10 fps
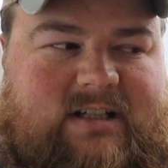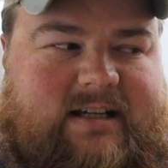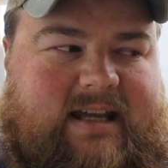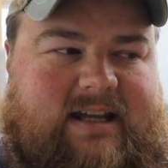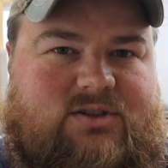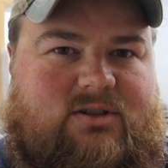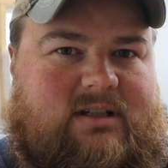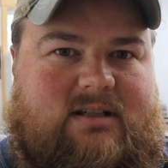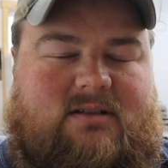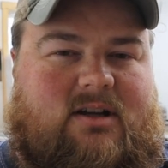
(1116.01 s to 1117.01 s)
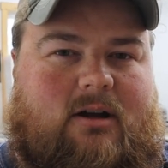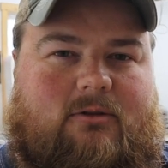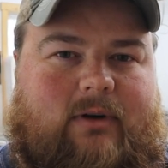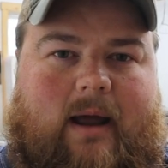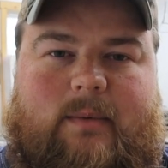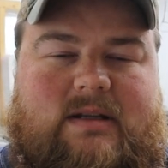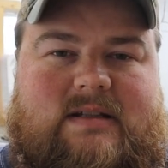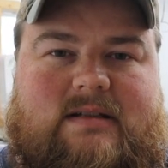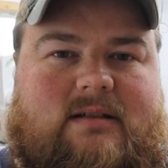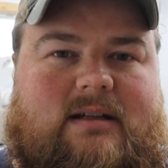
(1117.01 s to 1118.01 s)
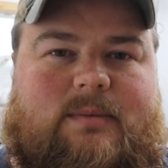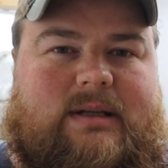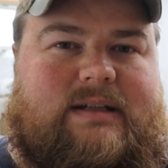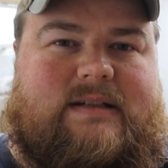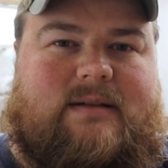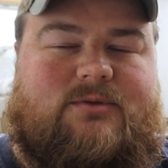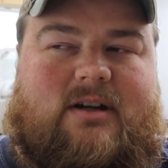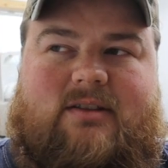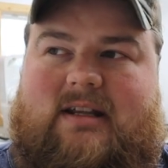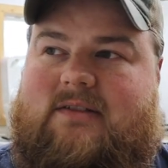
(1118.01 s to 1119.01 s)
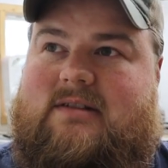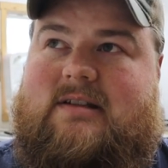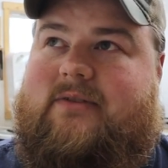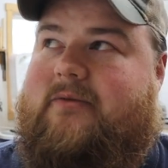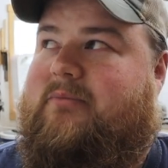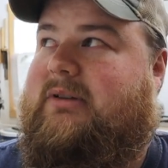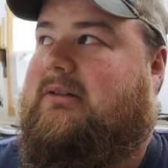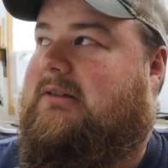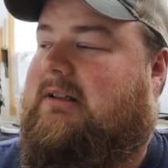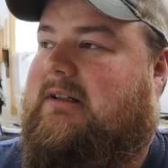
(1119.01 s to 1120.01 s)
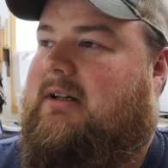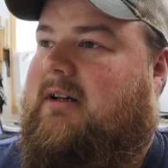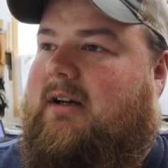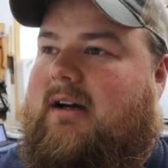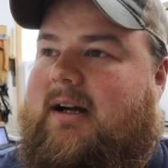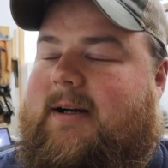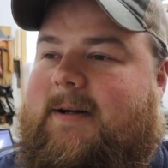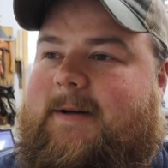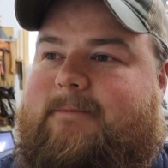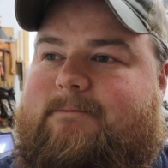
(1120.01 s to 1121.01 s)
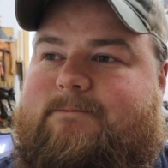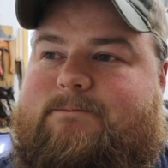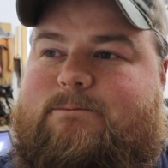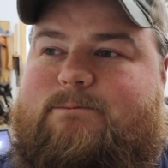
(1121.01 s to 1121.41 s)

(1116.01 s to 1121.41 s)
occasionally cut rabbets in a piece. I'm trying to think of the stuff I've built. Um,